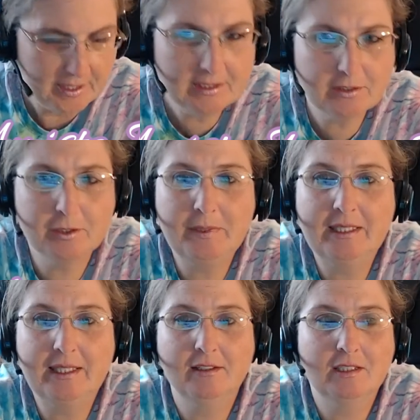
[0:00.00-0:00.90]
This could
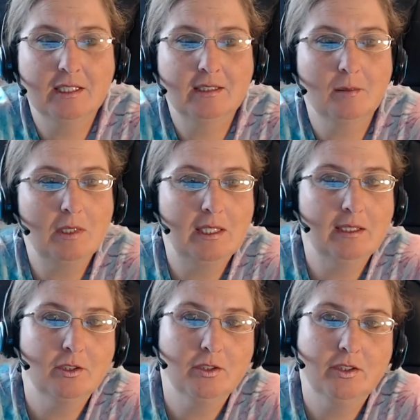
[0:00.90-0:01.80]
be that you take
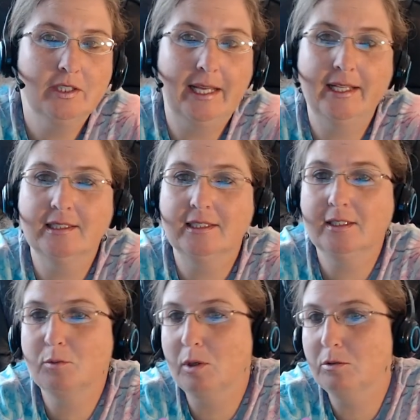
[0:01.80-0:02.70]
something to the
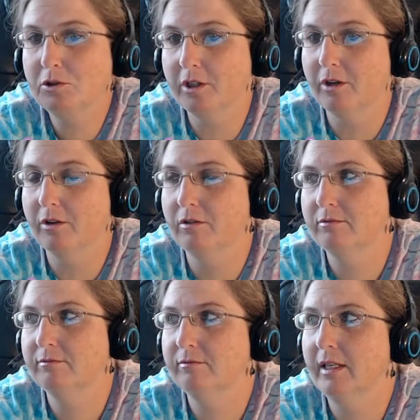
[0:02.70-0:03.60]
Antique Roadshow.
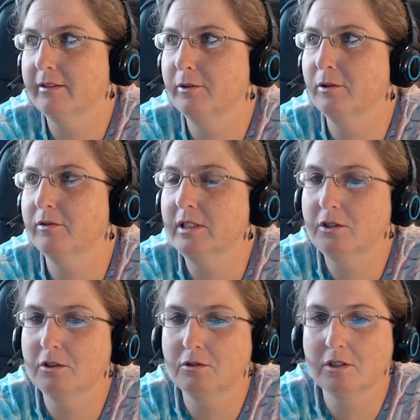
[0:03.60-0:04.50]
I don't know if
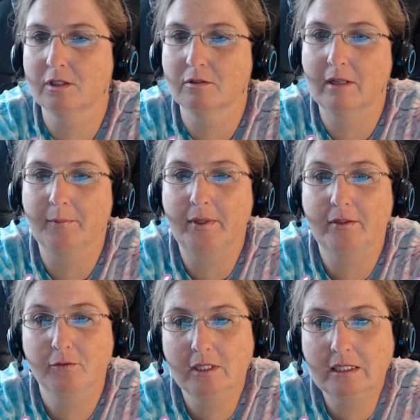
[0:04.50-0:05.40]
that show is still around,
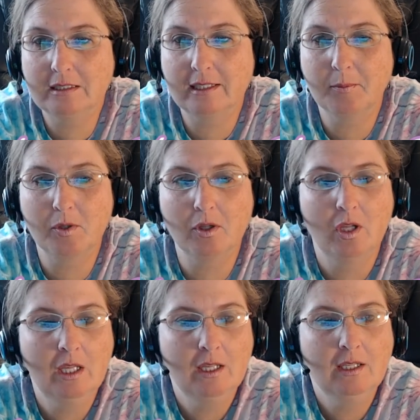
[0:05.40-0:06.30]
but for an example,
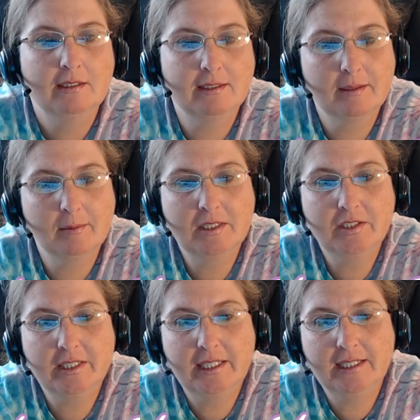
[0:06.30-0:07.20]
take something
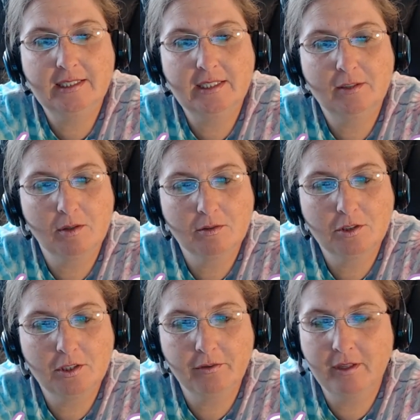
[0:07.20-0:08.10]
to the Antique
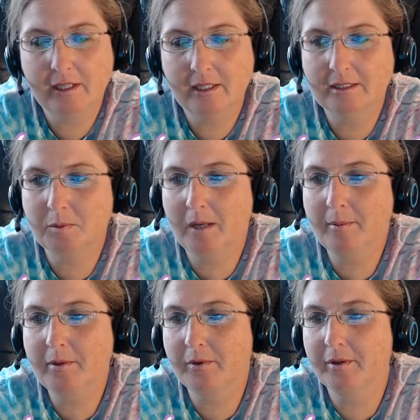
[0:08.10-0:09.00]
Roadshow thinking it's
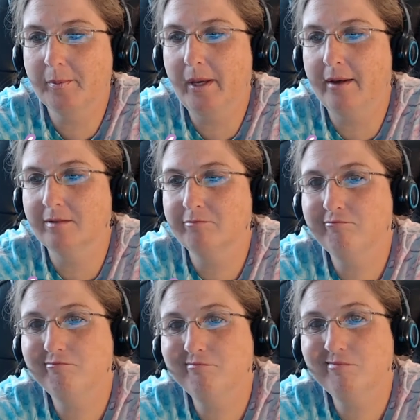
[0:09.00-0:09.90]
probably worth about
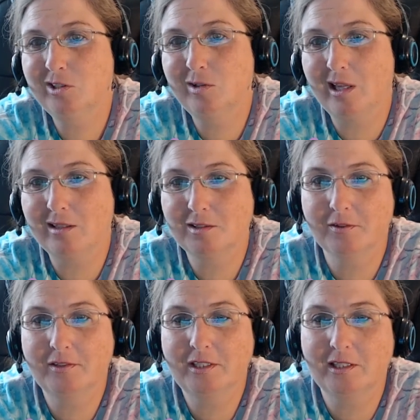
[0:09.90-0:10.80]

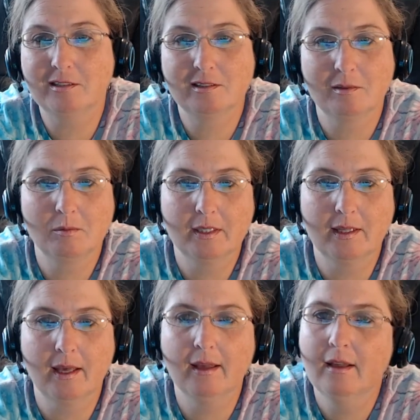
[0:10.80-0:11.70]
$2.50, something like
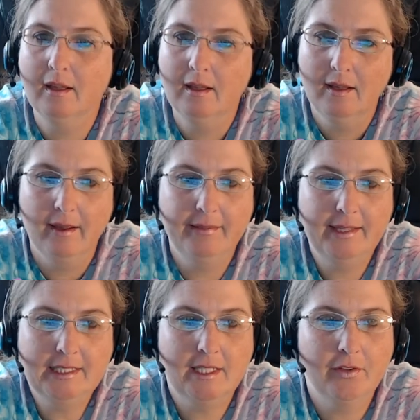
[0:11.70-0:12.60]
that,
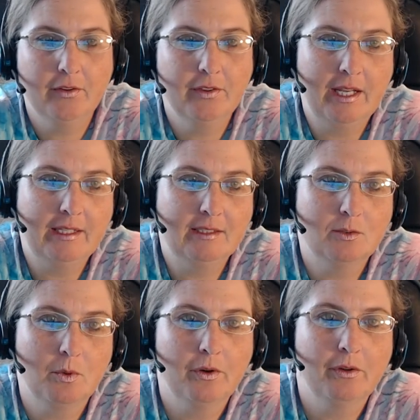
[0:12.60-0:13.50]
and they tell you that
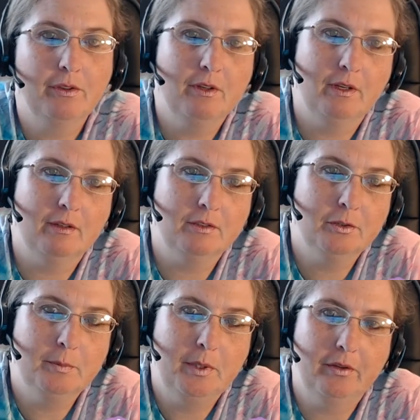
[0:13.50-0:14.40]
it's worth, you know,
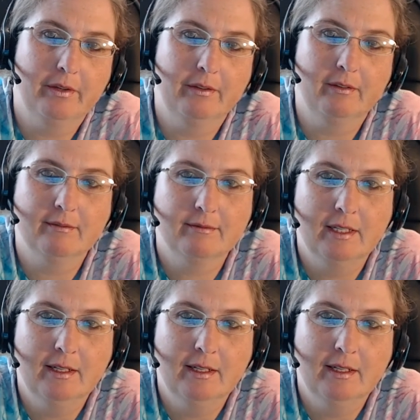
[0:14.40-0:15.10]
$2 million.